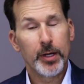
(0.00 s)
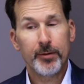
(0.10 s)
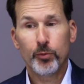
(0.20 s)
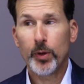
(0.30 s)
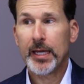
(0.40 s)
But
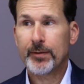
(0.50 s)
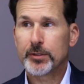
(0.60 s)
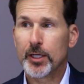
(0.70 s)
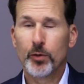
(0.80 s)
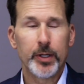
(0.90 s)
if we
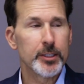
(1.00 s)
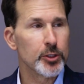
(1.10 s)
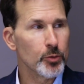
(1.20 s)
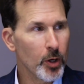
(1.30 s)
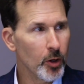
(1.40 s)
have to go in and
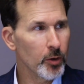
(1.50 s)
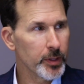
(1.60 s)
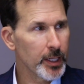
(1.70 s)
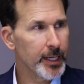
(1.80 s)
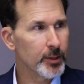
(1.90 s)
do all
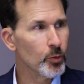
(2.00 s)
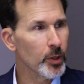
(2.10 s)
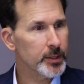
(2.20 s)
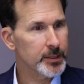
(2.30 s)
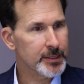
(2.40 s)
the
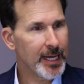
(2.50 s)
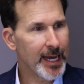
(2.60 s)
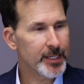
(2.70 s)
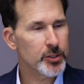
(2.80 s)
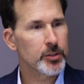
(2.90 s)
legwork, the
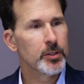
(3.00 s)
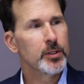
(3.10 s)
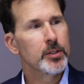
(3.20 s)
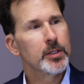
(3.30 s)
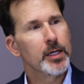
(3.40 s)
tax
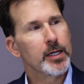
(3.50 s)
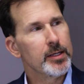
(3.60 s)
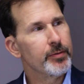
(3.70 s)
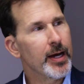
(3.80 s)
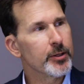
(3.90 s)

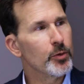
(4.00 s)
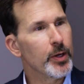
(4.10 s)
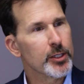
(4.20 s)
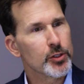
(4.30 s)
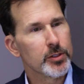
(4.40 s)

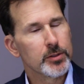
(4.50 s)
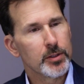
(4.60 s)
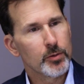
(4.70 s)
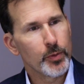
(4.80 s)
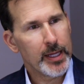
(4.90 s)

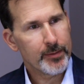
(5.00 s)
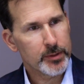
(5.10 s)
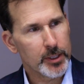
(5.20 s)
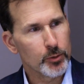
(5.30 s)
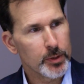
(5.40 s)
evaluation, we
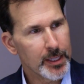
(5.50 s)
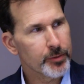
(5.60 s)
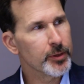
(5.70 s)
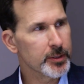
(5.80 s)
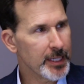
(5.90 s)
have to go
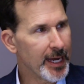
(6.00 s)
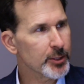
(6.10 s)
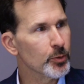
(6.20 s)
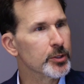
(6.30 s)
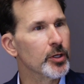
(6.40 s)
get the
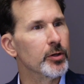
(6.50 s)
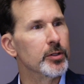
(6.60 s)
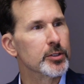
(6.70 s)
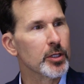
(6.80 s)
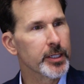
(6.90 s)
tax
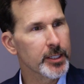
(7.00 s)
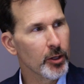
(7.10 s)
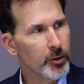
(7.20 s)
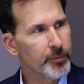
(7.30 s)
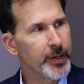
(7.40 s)
returns, look at
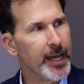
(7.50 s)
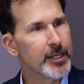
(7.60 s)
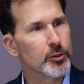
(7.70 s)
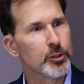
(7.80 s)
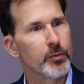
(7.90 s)
all the
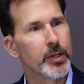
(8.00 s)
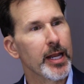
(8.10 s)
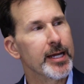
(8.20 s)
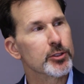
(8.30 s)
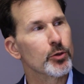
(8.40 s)
financials over the
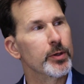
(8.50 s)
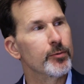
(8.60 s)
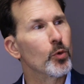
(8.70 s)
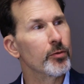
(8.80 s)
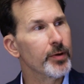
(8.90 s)
last
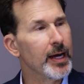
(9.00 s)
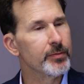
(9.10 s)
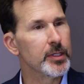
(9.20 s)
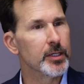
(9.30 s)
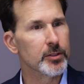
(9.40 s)
3, 4,
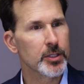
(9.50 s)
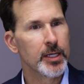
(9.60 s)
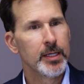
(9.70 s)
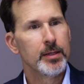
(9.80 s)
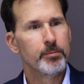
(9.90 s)
5 years,
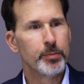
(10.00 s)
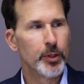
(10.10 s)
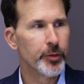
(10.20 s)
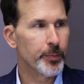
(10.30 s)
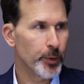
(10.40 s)

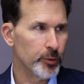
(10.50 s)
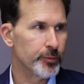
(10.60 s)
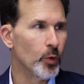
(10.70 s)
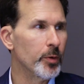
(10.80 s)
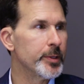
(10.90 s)
build the pro
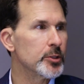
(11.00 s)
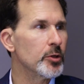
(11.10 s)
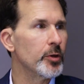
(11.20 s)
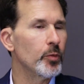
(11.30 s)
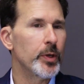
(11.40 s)
forma
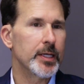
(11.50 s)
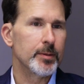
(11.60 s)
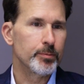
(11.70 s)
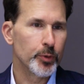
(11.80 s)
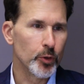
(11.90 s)
so that we
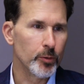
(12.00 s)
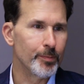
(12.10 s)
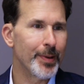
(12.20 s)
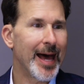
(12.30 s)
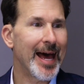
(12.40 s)
can pull
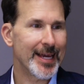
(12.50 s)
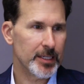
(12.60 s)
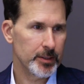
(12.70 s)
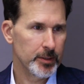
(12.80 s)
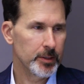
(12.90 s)

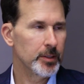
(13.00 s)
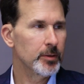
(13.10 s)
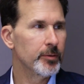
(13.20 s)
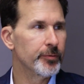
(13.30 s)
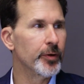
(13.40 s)
back
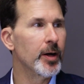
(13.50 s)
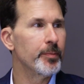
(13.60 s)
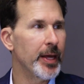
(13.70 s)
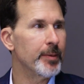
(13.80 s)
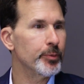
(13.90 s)

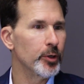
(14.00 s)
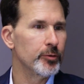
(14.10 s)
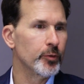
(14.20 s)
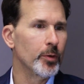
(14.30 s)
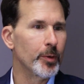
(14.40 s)
from that pro
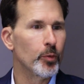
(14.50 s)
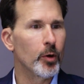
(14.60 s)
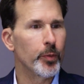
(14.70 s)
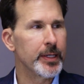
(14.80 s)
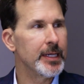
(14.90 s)
forma
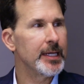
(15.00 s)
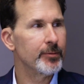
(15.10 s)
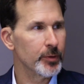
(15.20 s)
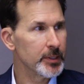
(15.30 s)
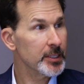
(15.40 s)
what we
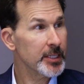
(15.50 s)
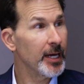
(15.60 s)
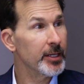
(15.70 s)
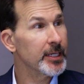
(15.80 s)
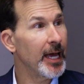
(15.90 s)
need for
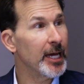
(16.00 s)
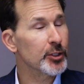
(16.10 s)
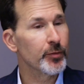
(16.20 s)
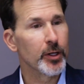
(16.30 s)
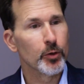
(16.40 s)
discounted
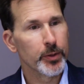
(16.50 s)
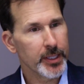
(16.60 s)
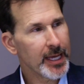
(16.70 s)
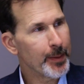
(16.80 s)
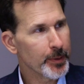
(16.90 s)
cash flow or
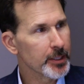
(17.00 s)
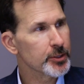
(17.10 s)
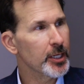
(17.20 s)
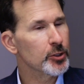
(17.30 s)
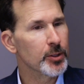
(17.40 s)
the
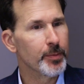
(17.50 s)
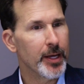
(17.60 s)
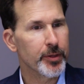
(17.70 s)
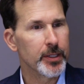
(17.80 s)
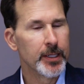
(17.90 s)
capitalization
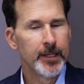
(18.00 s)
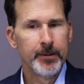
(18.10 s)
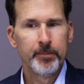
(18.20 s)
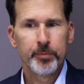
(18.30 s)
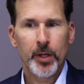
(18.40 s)
method.
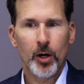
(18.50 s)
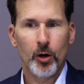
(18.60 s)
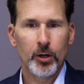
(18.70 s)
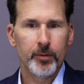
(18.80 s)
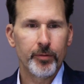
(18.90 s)

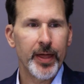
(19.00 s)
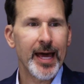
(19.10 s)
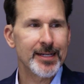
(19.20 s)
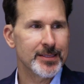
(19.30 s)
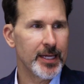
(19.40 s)
All of
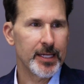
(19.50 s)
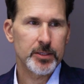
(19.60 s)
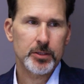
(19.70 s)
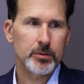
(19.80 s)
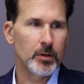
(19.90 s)
that
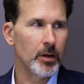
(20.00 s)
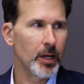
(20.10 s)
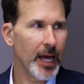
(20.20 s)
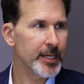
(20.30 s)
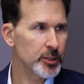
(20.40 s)
takes
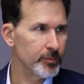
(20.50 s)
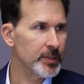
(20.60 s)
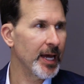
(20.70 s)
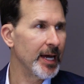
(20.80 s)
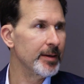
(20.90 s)
lots of
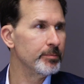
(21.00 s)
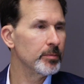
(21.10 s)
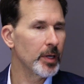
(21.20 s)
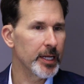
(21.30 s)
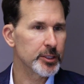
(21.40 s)
time,
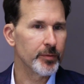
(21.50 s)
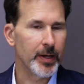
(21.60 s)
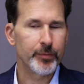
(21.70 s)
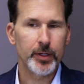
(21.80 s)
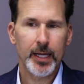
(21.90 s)
lots of
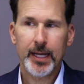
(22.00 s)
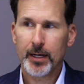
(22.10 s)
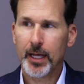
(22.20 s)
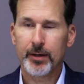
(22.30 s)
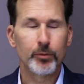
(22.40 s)
effort, and
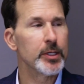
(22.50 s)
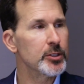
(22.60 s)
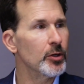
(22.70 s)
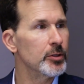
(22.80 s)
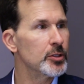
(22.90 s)
a lot of
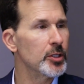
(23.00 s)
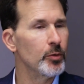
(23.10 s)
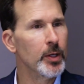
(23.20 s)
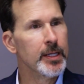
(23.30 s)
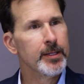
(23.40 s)
research.
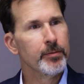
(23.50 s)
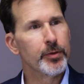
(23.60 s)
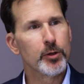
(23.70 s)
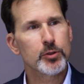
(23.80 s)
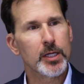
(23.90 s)
So
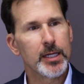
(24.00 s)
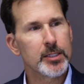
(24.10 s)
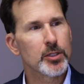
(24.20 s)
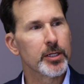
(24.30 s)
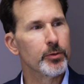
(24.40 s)
those can
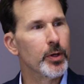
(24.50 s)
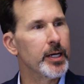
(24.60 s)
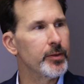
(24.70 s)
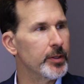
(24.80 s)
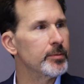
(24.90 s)
easily
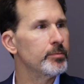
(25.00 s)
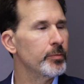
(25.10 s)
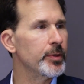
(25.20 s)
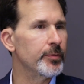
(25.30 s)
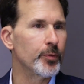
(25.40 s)
run in the
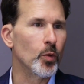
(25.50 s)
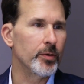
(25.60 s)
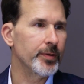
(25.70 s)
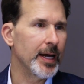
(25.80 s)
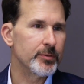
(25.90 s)
$4,
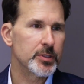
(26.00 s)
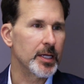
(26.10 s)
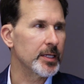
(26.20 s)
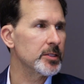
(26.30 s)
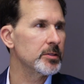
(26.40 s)
$5,
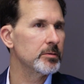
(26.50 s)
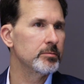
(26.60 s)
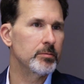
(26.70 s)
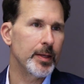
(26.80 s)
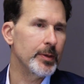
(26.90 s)
$6,
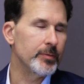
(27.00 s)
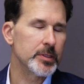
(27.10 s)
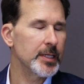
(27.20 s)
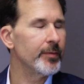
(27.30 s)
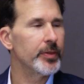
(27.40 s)
maybe
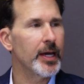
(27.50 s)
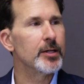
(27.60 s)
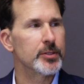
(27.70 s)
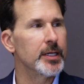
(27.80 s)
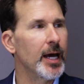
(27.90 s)
even
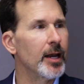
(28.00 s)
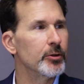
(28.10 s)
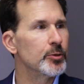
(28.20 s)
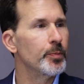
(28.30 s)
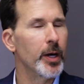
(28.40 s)
$7,000.